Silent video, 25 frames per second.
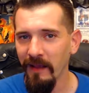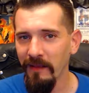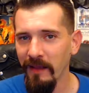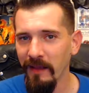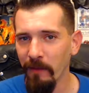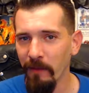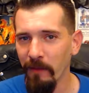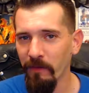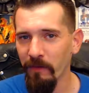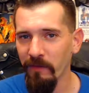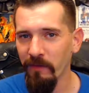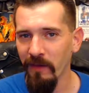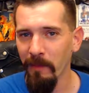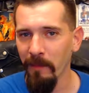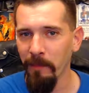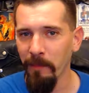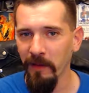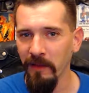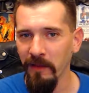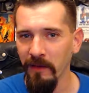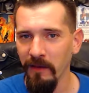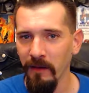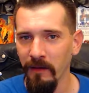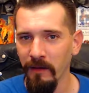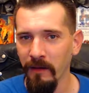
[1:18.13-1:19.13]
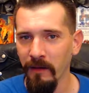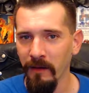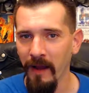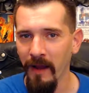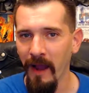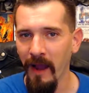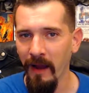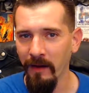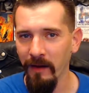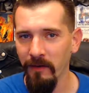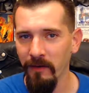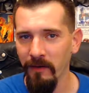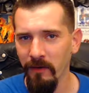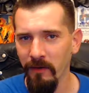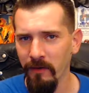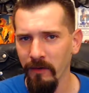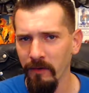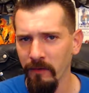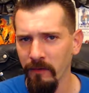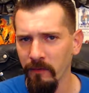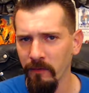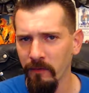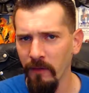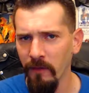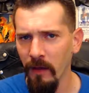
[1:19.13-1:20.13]
that was set by the younger actors
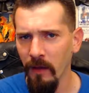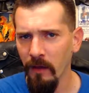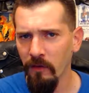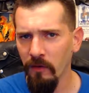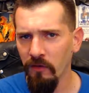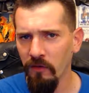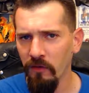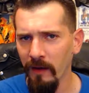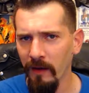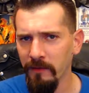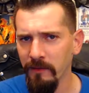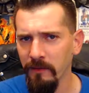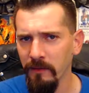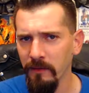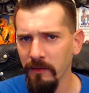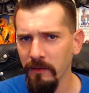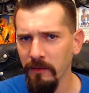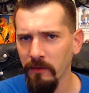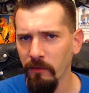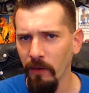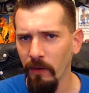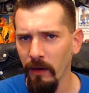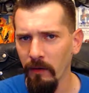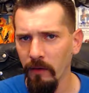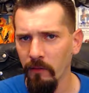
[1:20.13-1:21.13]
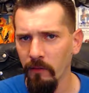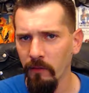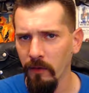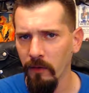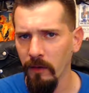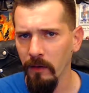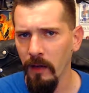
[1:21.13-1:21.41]
Jack Dylan Grazer